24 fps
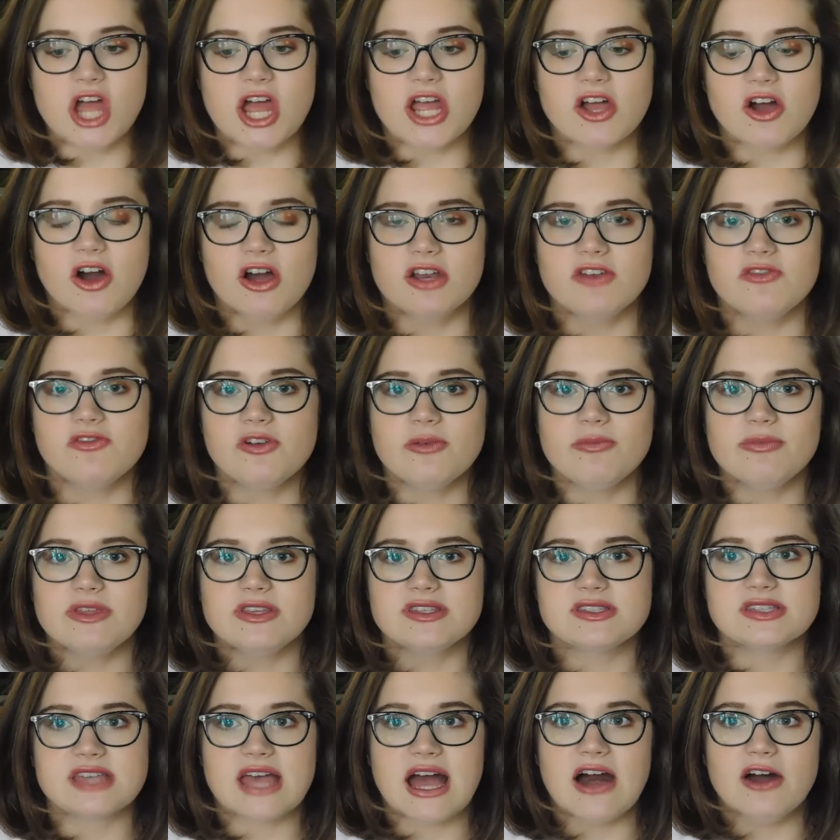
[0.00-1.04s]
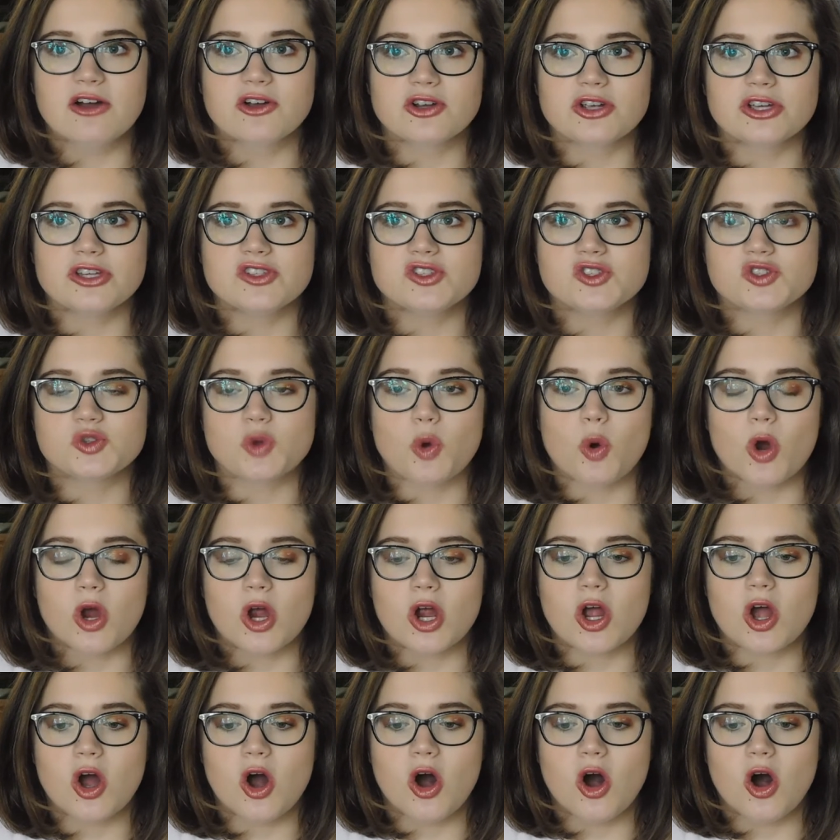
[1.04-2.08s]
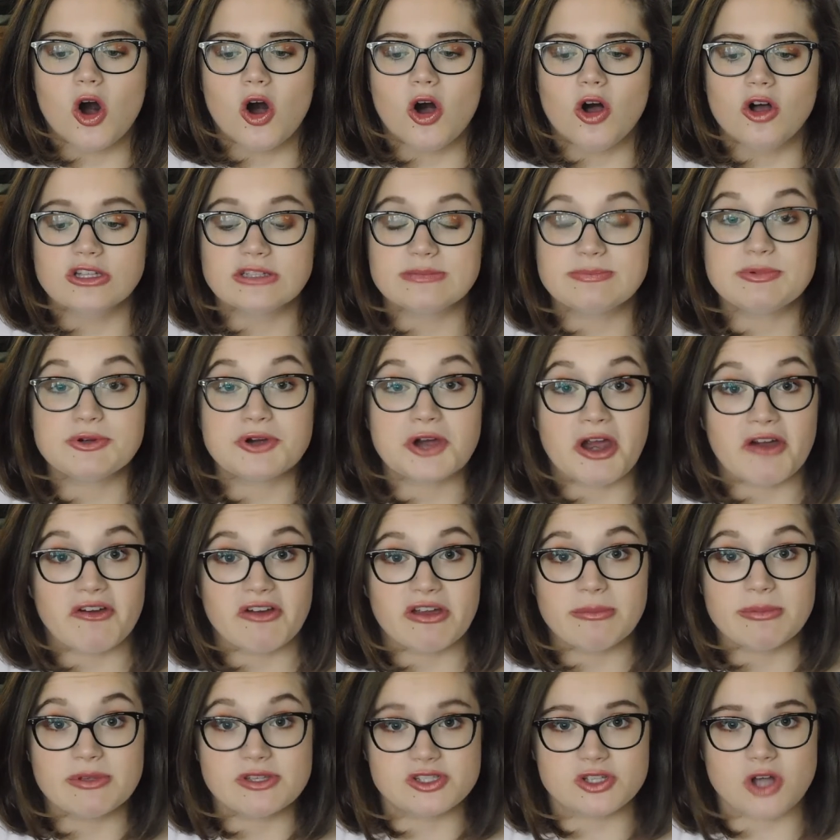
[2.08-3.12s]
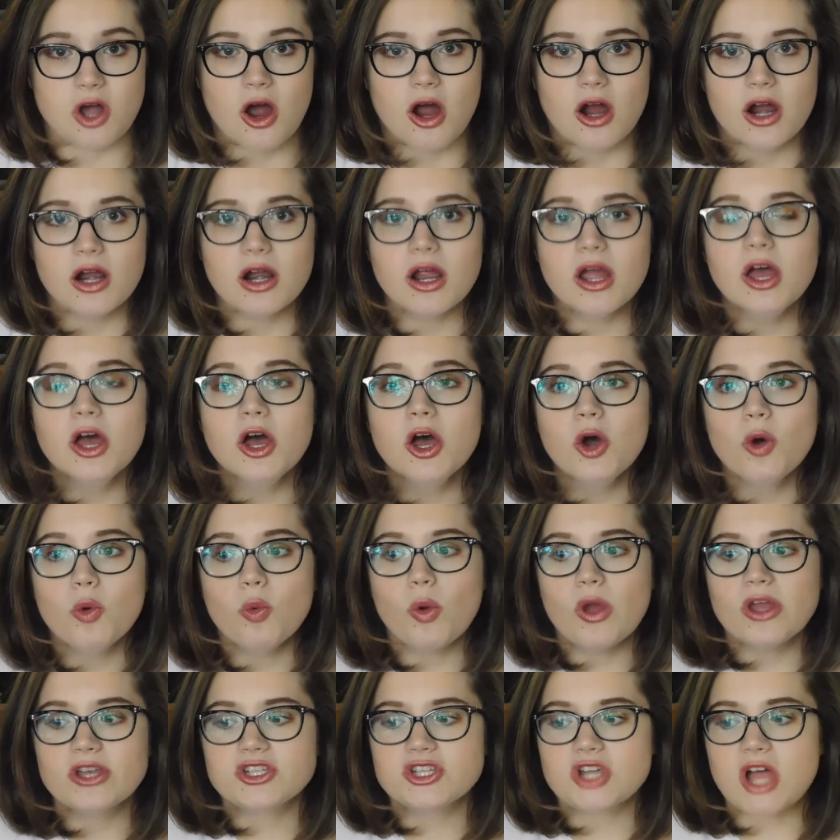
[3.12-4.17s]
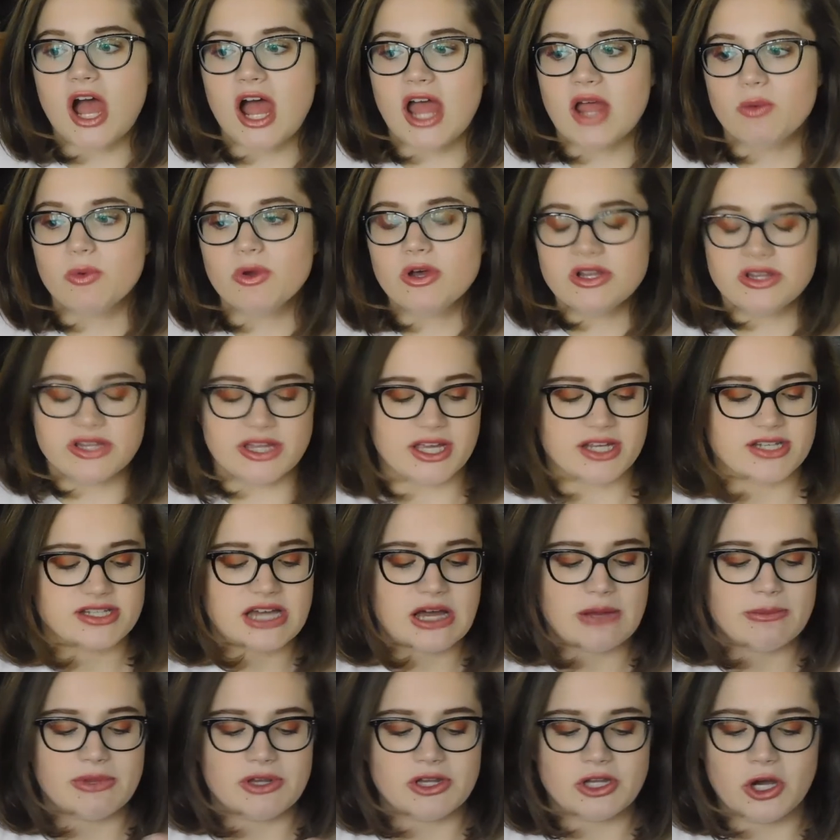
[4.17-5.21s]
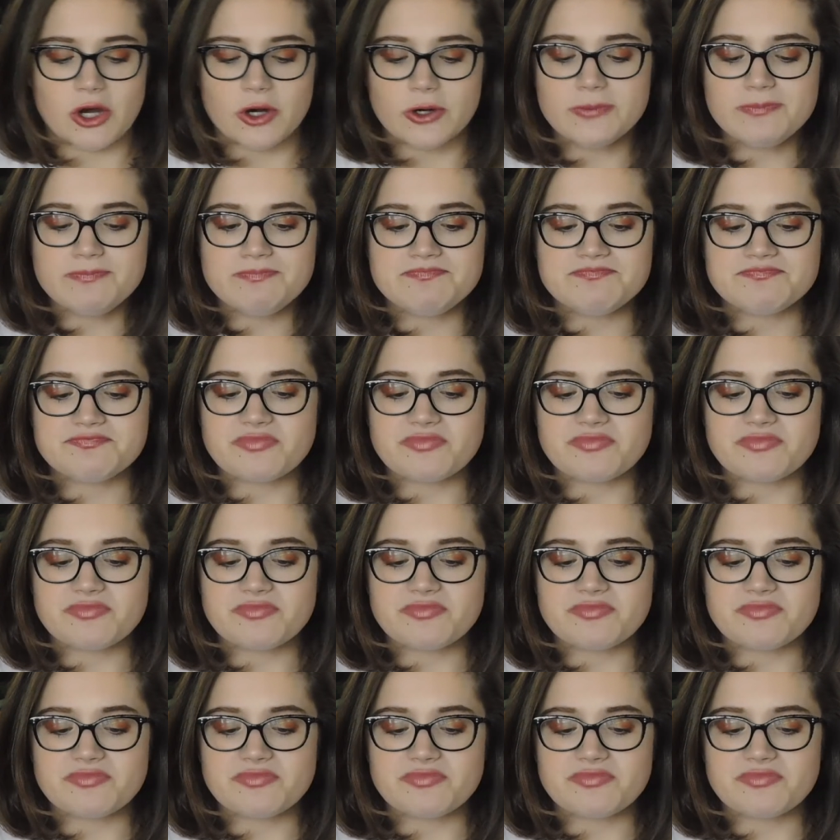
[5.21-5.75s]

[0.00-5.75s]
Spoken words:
I got it from this Calgary store called Prairie Bazaar, which I will link down below.